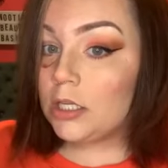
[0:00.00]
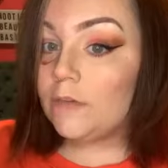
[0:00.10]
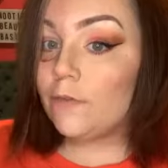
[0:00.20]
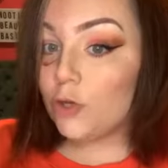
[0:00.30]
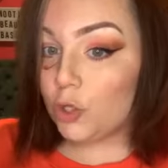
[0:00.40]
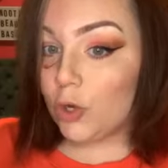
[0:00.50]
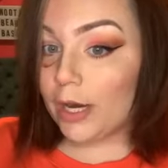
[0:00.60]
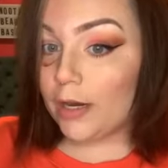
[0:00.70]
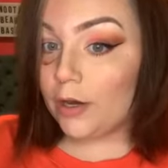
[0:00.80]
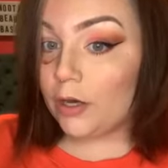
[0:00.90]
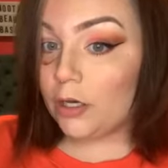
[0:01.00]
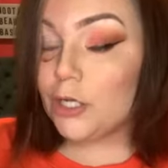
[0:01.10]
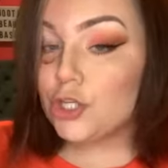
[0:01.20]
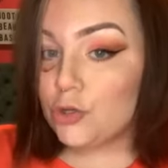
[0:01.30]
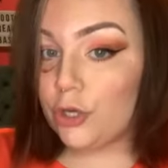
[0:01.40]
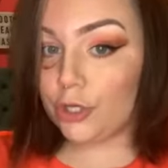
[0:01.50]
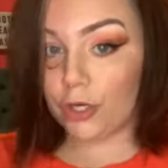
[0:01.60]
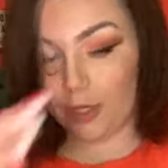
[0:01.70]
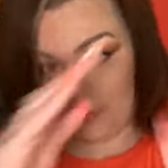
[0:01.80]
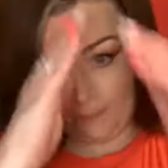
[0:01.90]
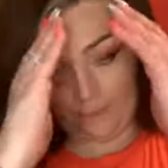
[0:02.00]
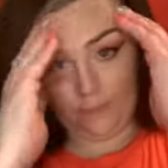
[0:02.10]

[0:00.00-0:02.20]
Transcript: for your hair because you know your hair.